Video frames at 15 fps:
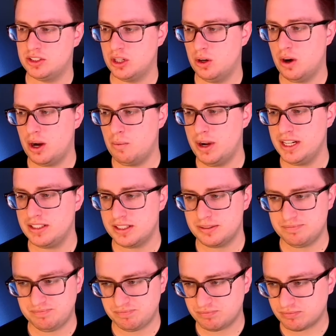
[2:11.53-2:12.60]
so I went
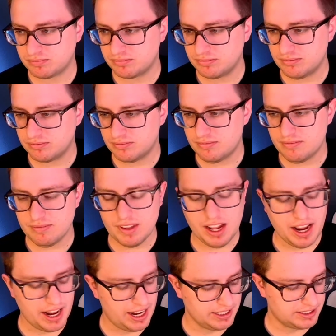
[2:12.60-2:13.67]

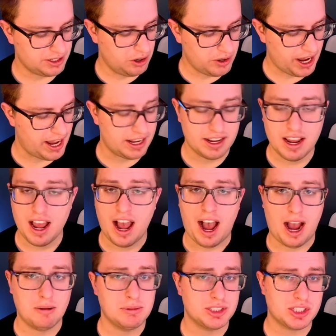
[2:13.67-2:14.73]
and I said, okay,
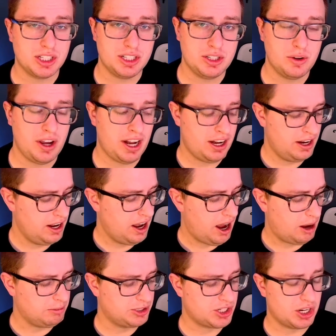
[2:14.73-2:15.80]
I'm just going to do it.
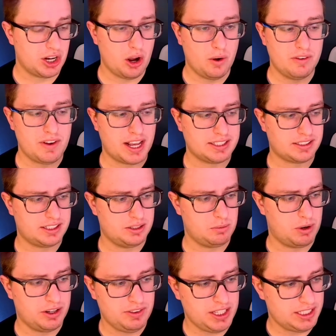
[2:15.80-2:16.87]
I'm just going to go invest in
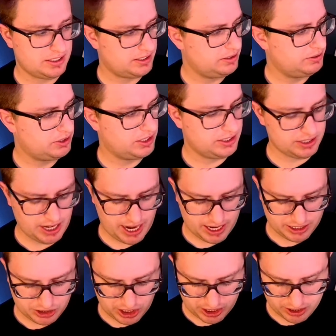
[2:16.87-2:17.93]
one of these. So this is the
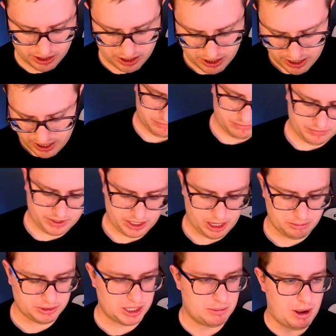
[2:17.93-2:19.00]
Hanna checker. It
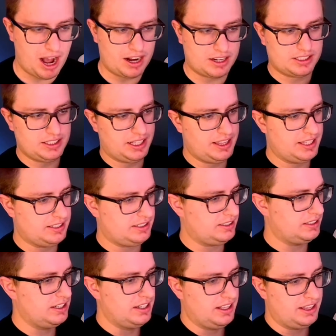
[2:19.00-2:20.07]
comes in a box like
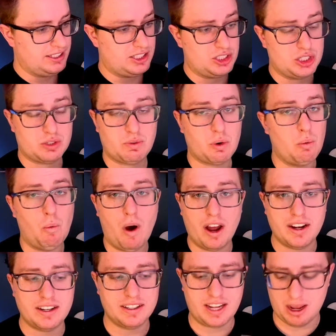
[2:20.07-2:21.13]
this. This is just for
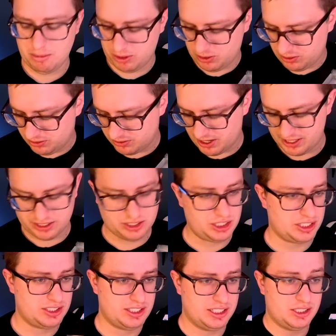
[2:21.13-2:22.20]
one chemical, right?
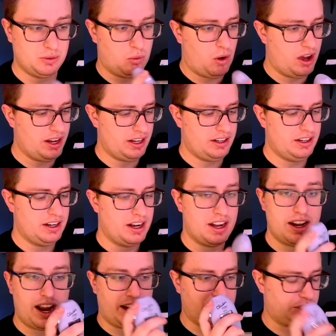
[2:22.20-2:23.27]
Just this one
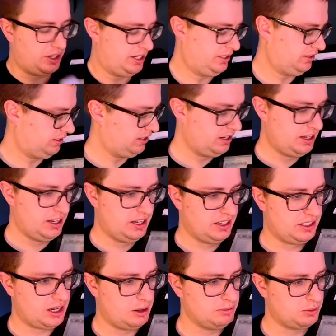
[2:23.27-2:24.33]
nitrates.
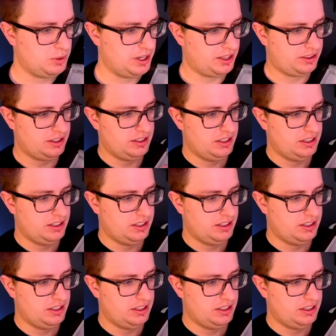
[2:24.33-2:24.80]
Comes with,